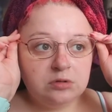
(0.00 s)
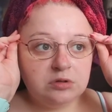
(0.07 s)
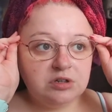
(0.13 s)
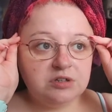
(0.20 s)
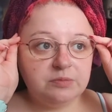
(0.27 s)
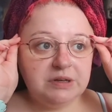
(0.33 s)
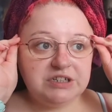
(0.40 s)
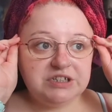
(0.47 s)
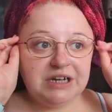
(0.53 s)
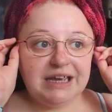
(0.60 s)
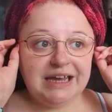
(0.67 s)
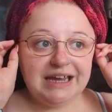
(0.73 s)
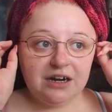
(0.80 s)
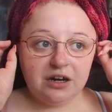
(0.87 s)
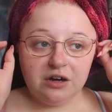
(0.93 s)
I'll speak to
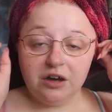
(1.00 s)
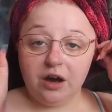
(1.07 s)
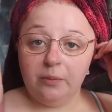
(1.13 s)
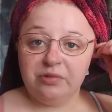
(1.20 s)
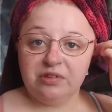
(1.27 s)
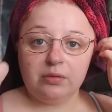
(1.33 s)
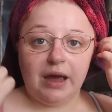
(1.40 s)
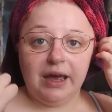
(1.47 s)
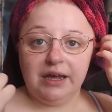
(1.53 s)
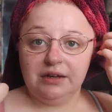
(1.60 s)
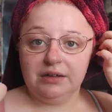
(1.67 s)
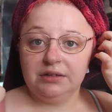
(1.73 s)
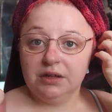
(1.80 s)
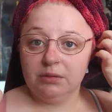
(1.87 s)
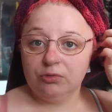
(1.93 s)
you later. Look, I'm
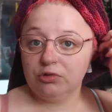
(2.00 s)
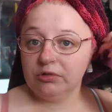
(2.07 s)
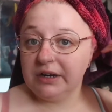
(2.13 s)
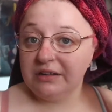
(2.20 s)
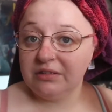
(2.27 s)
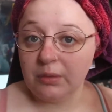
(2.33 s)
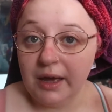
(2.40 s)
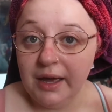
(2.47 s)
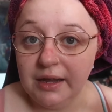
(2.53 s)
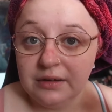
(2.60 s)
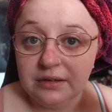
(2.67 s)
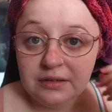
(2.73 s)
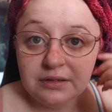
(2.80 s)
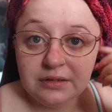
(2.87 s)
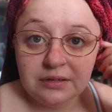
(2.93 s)
sweating. I'm already sweating
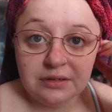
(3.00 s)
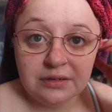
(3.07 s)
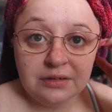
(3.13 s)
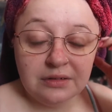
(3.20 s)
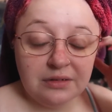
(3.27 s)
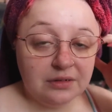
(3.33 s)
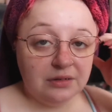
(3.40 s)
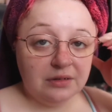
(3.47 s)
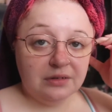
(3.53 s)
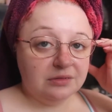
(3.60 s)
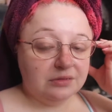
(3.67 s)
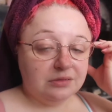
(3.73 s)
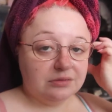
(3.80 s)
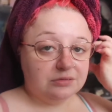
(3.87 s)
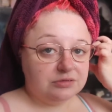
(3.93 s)

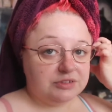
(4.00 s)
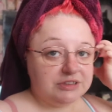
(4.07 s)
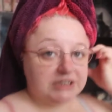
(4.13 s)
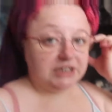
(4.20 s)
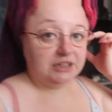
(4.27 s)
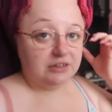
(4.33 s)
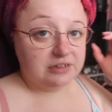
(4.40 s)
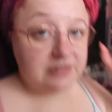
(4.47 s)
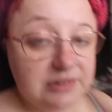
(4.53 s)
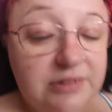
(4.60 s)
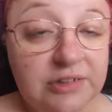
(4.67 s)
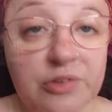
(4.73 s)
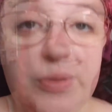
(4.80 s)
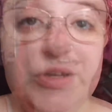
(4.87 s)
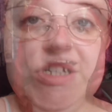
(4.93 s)
ridiculous.
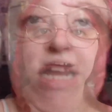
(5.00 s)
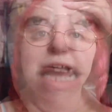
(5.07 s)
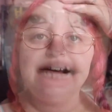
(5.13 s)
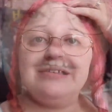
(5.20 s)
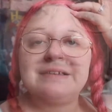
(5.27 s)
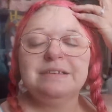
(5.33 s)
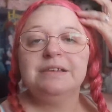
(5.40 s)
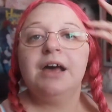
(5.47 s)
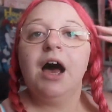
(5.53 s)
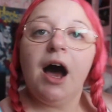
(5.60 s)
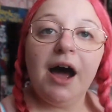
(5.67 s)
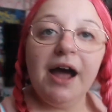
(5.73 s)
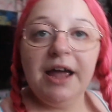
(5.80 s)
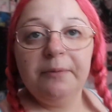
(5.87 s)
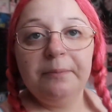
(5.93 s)
I'll speak Guys,
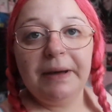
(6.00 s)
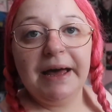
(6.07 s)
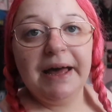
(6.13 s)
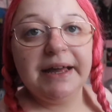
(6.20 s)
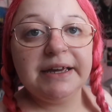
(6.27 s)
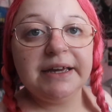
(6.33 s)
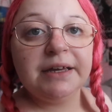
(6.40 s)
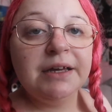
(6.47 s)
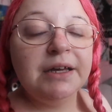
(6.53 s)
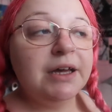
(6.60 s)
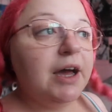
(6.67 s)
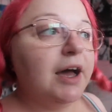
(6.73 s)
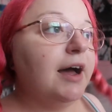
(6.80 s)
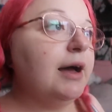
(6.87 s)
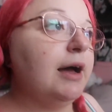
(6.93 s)
I am back.
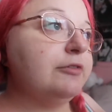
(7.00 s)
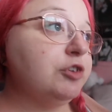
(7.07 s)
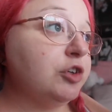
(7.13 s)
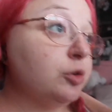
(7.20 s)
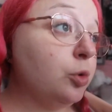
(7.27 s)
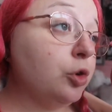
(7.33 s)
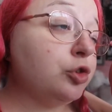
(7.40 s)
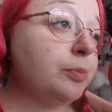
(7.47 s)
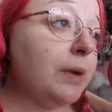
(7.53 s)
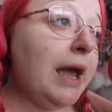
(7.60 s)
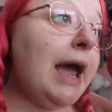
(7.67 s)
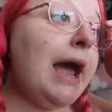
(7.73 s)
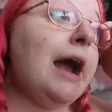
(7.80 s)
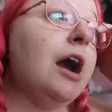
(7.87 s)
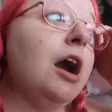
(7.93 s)
Uh, I've uh, just washed my
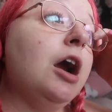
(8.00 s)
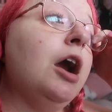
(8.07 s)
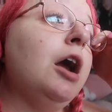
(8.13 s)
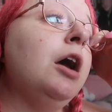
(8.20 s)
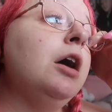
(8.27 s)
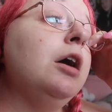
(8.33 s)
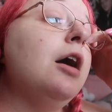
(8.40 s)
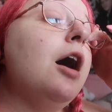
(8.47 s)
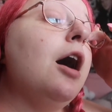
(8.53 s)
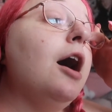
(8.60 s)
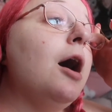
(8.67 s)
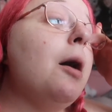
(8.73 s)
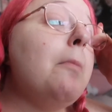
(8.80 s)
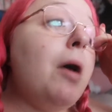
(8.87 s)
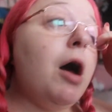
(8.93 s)
hair.
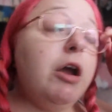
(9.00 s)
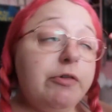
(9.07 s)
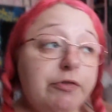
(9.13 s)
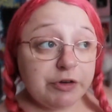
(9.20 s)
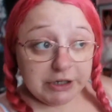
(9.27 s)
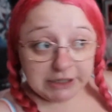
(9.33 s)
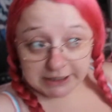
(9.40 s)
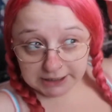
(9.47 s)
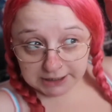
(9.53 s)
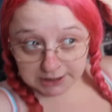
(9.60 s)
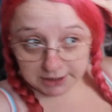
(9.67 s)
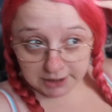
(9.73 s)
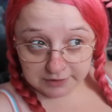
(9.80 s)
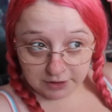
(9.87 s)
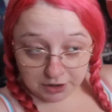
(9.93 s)
Um, I re
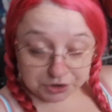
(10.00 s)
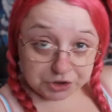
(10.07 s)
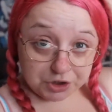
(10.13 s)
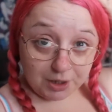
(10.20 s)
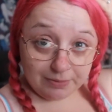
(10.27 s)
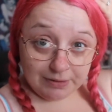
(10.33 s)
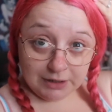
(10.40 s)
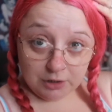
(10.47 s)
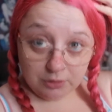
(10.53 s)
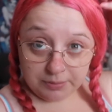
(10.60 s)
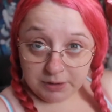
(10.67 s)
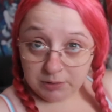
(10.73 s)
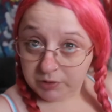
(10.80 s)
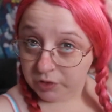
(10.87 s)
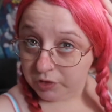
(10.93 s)
I touched up a little
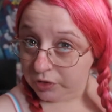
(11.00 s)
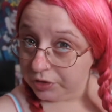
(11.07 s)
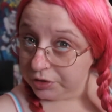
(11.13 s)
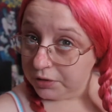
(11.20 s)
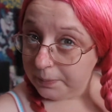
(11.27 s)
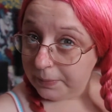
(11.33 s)
bit with the